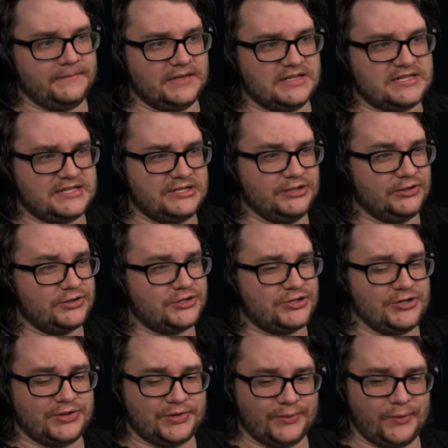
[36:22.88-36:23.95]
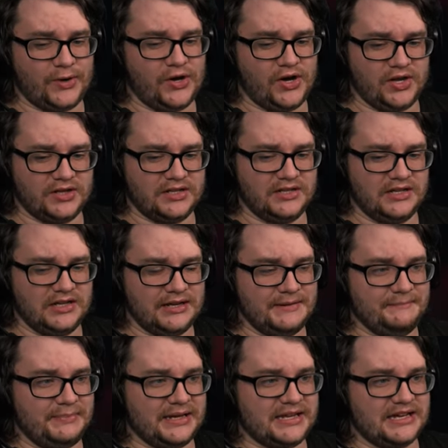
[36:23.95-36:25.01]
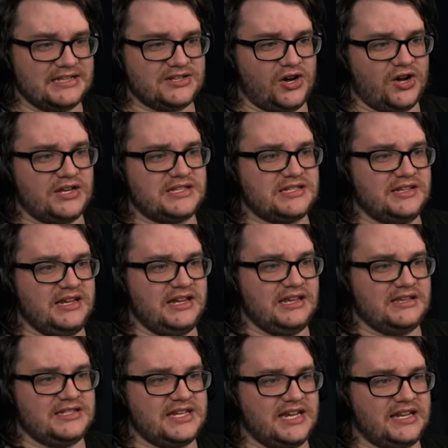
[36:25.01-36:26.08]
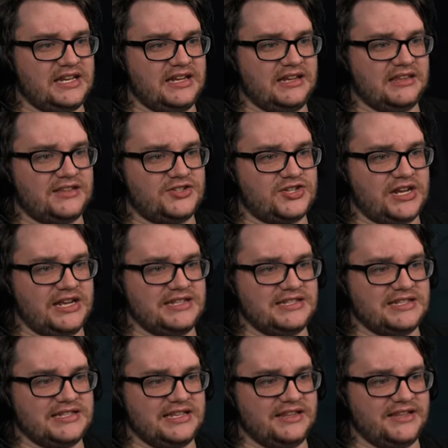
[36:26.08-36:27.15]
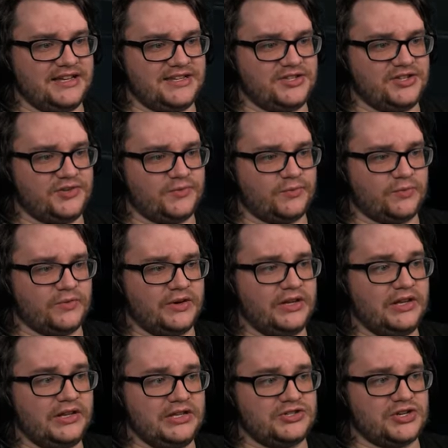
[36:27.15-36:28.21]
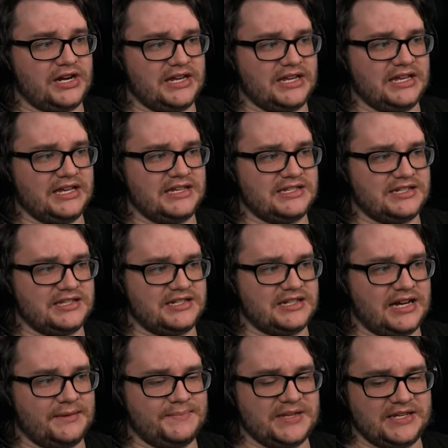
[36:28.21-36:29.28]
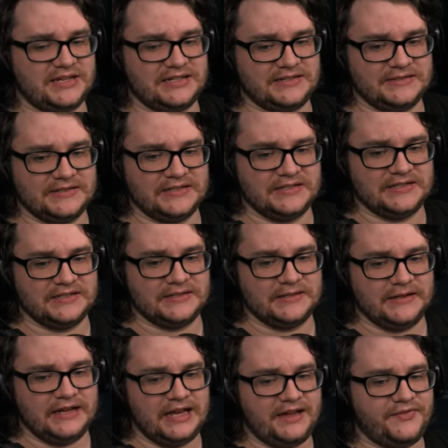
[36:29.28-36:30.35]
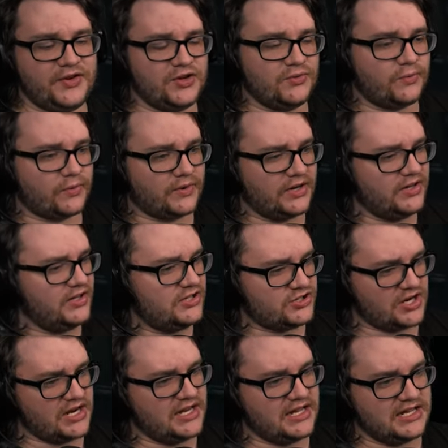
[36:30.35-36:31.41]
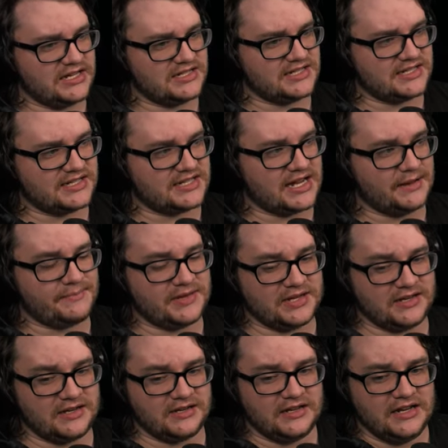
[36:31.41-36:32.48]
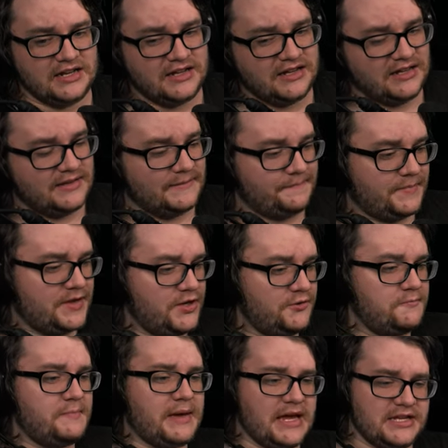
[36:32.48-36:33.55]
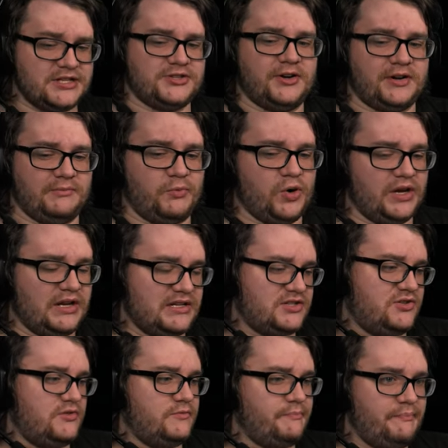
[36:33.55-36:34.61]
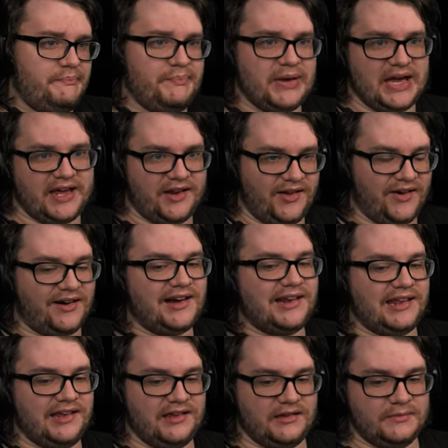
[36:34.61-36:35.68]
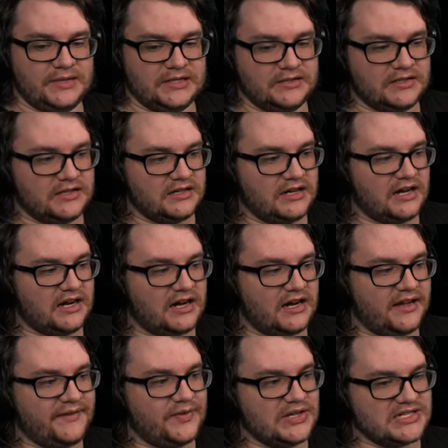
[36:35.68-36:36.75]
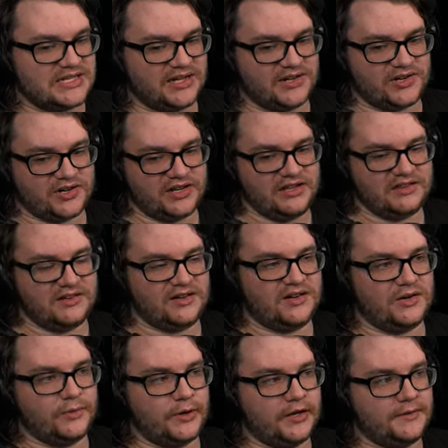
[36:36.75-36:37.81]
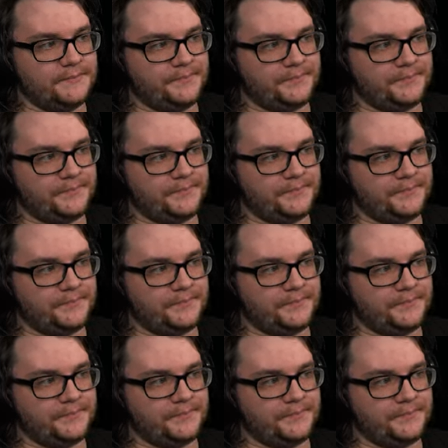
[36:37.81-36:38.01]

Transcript: still shoot the wall because honestly, taking the chances, unless you're really trying to get into the top 10. If you're really trying to get into the top 10, you may start wanting to bet on him uh, if he's not already in the hallway.